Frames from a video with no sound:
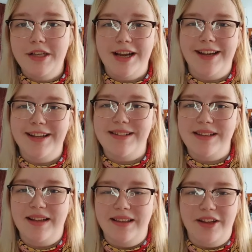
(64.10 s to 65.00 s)
jackets
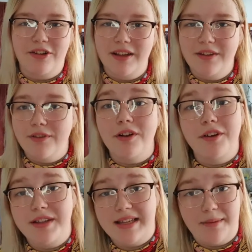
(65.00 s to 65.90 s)
literally
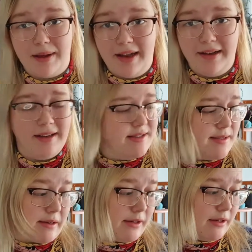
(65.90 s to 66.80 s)
follow the same pattern.
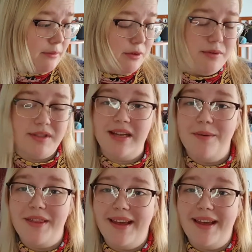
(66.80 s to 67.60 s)
So we'll start with